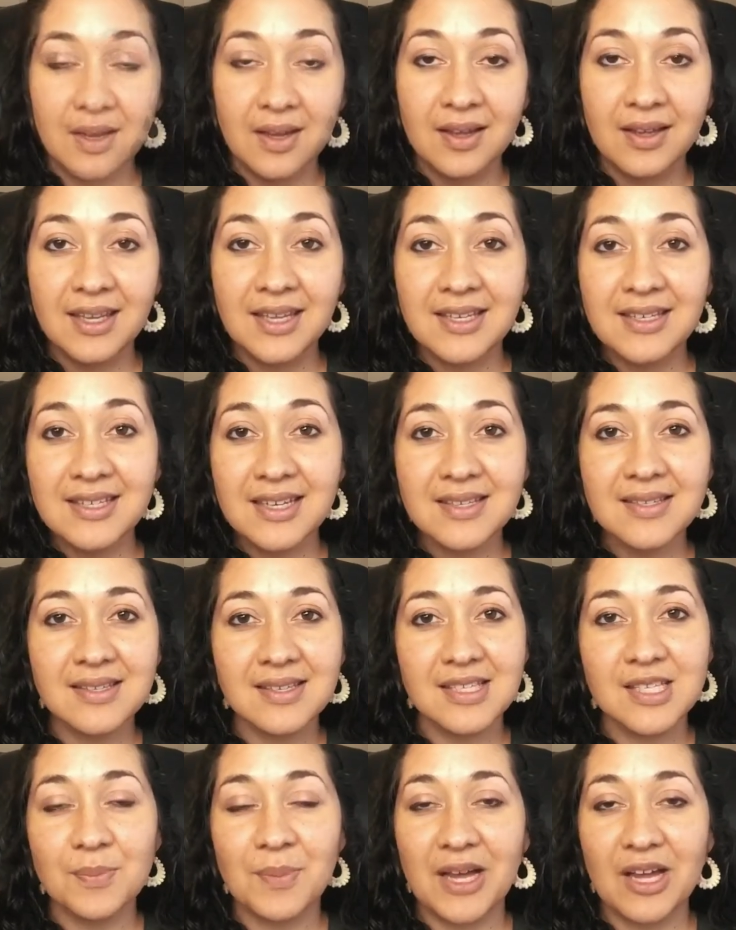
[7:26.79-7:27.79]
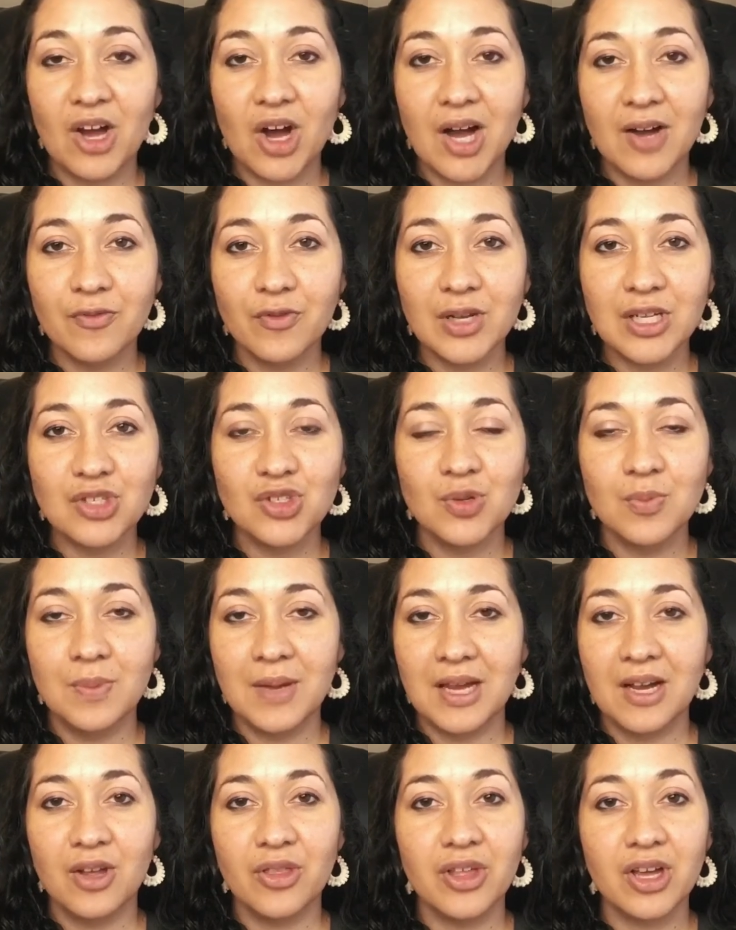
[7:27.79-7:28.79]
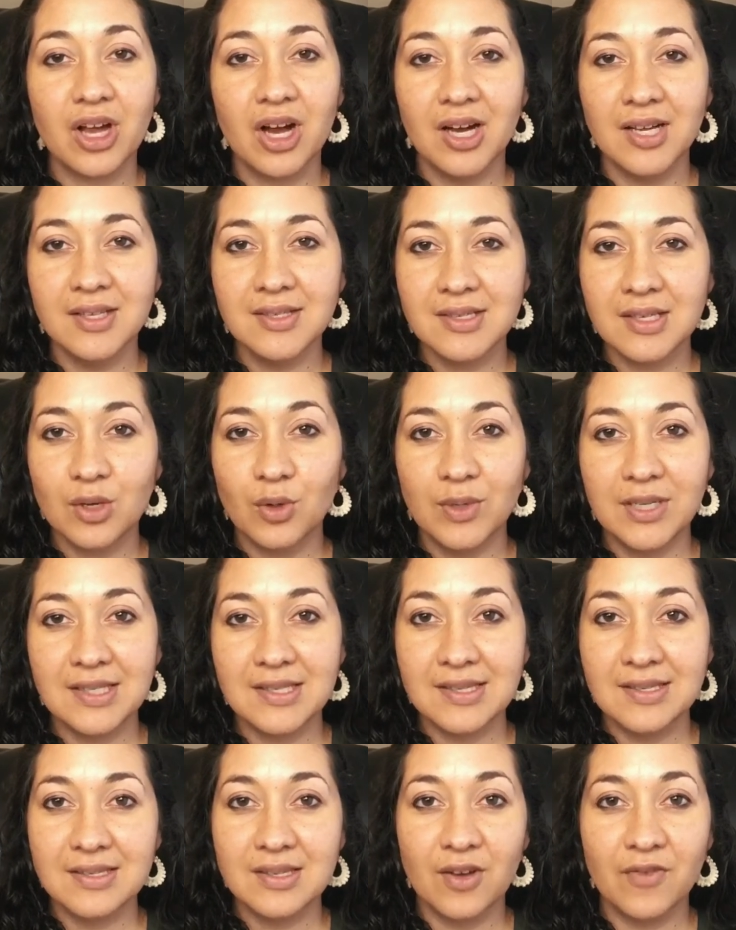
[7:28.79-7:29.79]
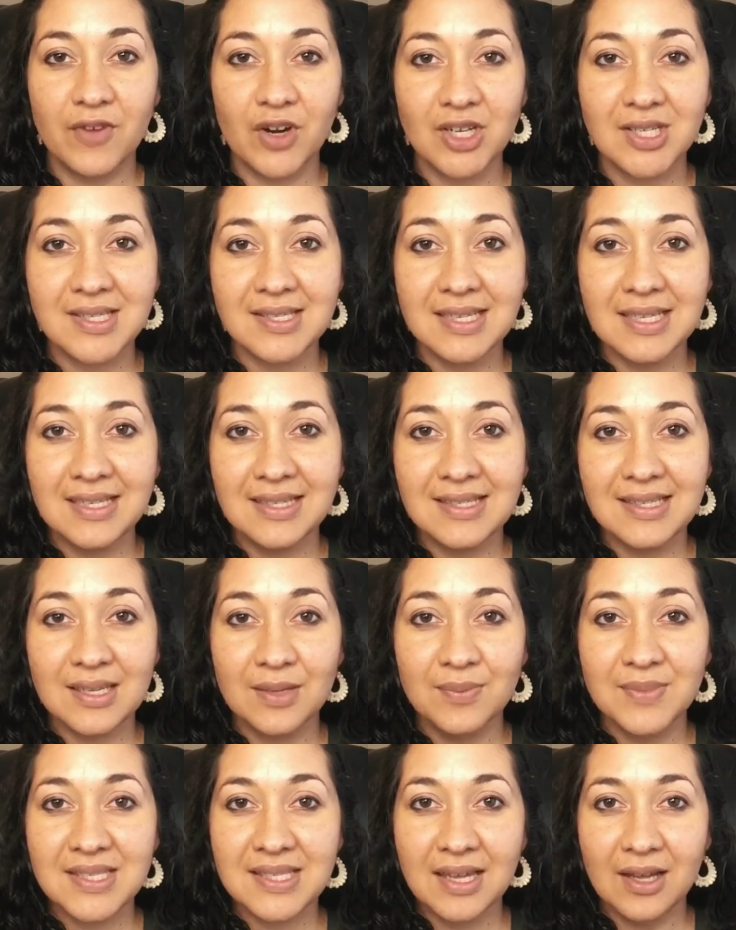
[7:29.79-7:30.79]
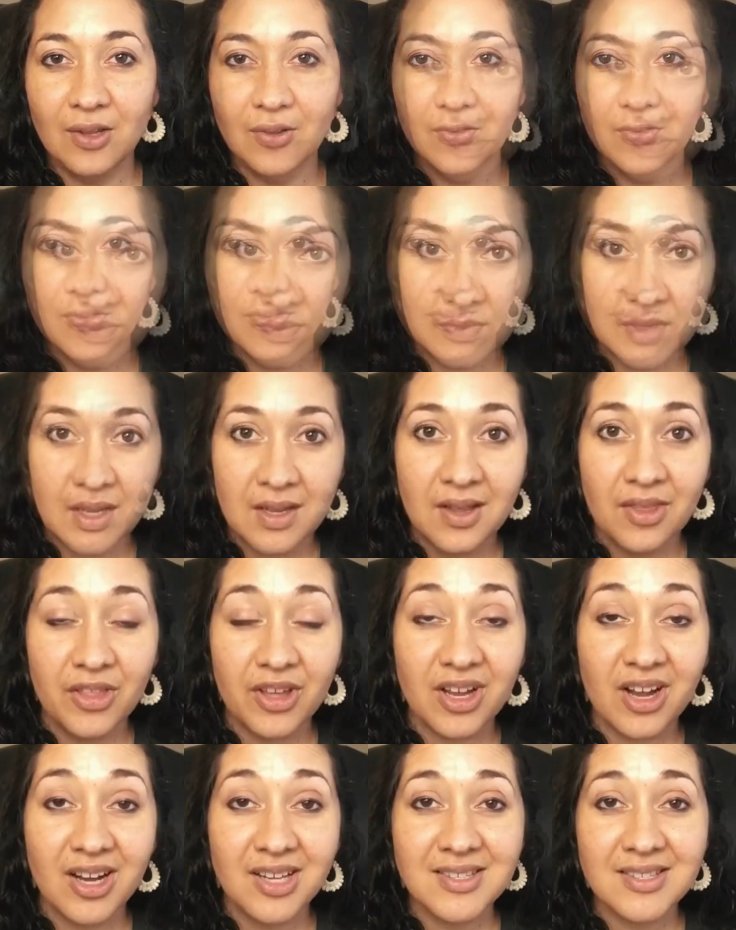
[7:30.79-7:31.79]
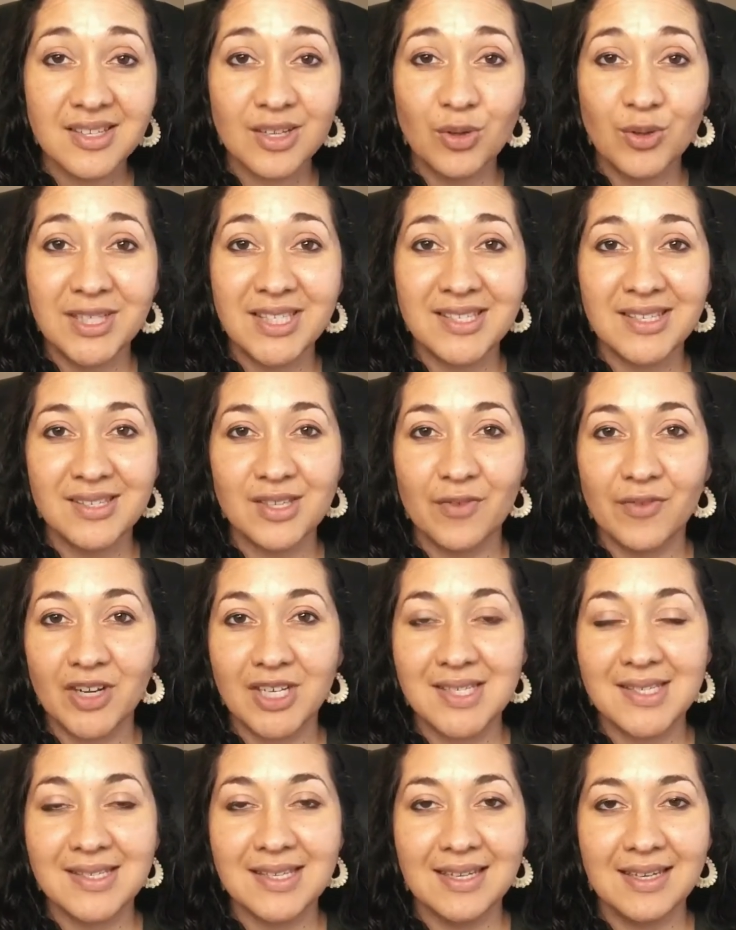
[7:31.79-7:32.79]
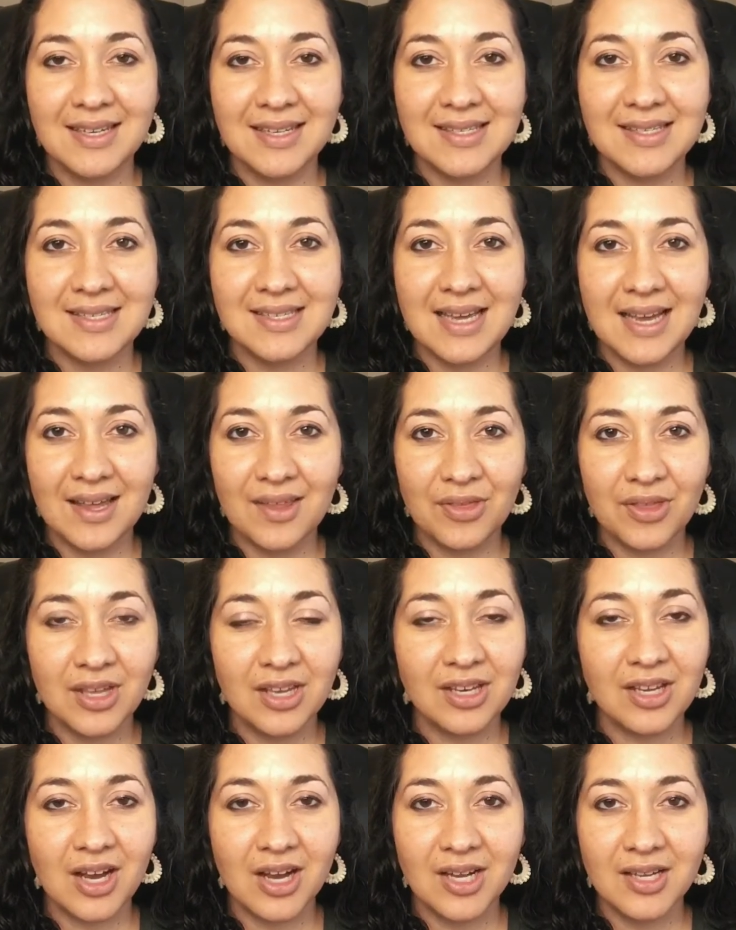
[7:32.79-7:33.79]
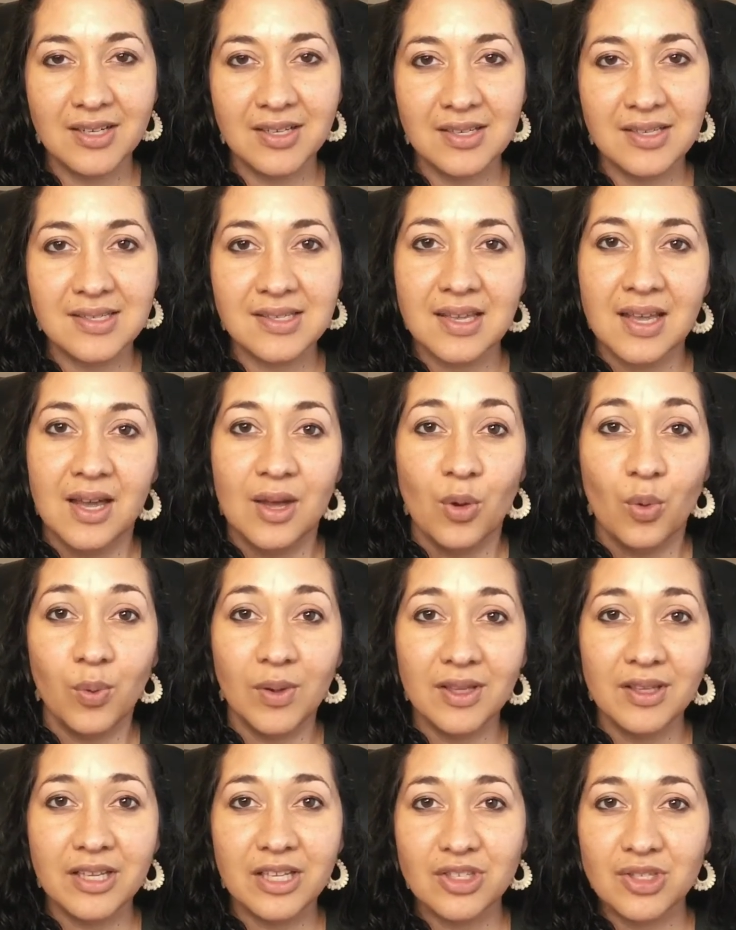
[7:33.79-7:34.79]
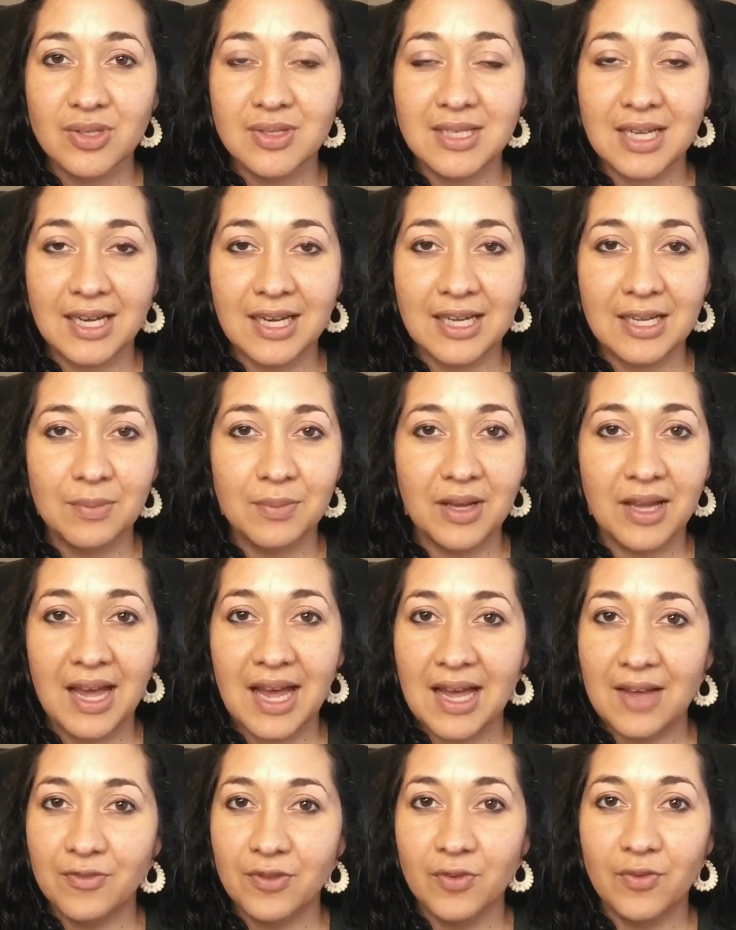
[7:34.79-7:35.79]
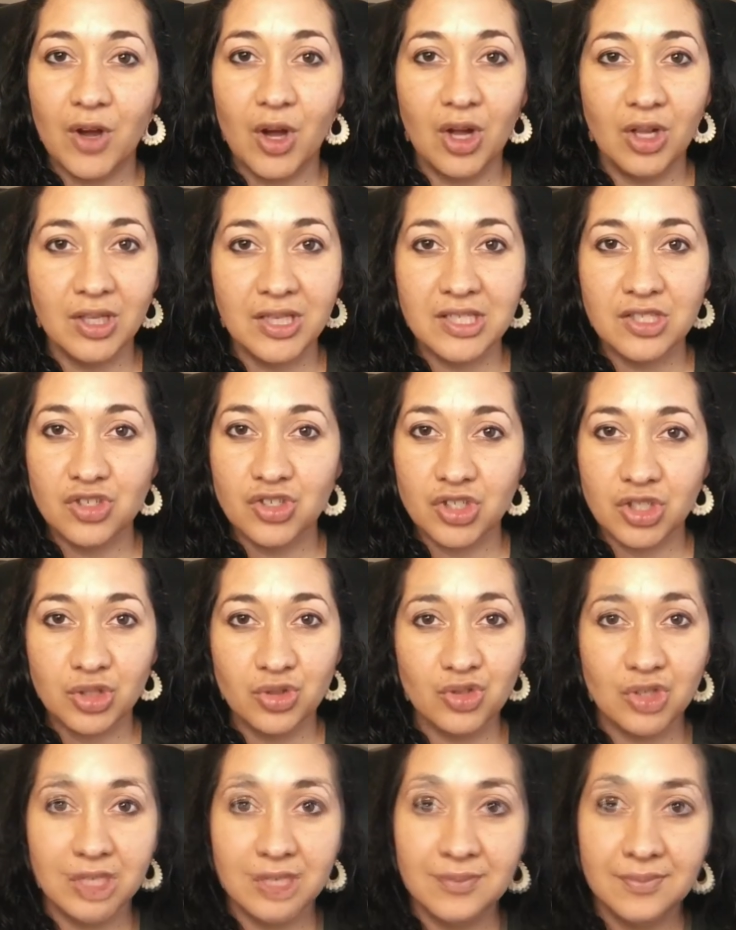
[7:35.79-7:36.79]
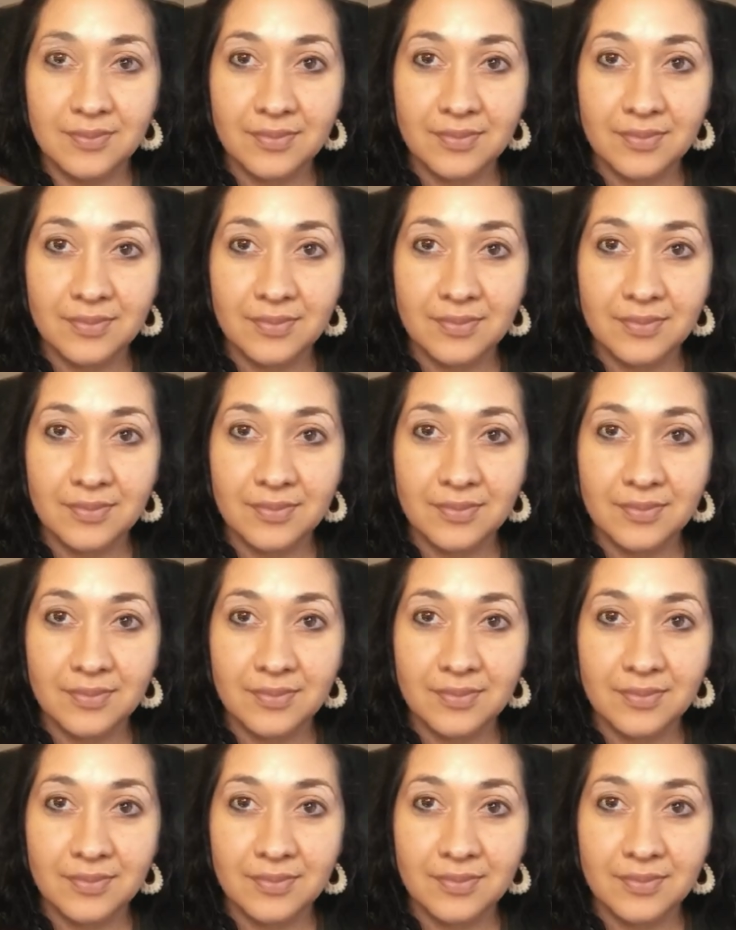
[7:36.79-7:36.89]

He does this by offering to bear the consequences of our sins himself. The consequences of our sin is death, and God is willing to die in behalf of all his children.